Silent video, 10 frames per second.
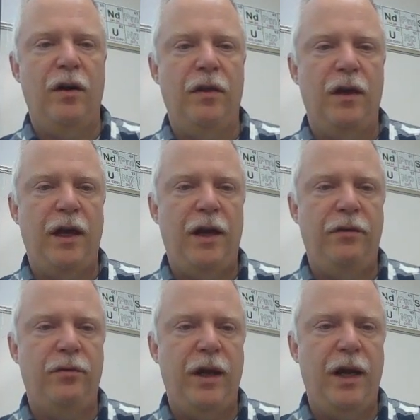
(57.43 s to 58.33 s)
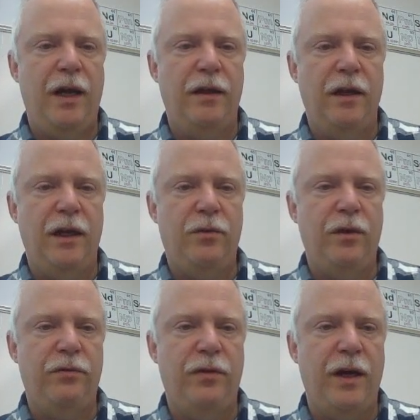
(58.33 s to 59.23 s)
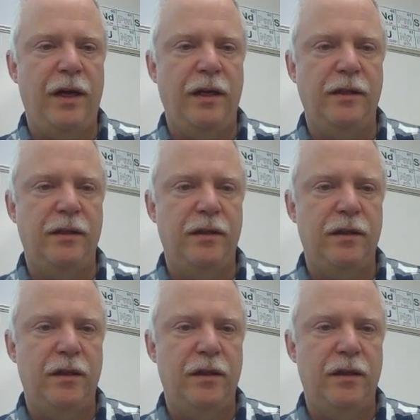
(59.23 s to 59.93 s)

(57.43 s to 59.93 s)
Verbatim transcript: on the left, we had the liquid phase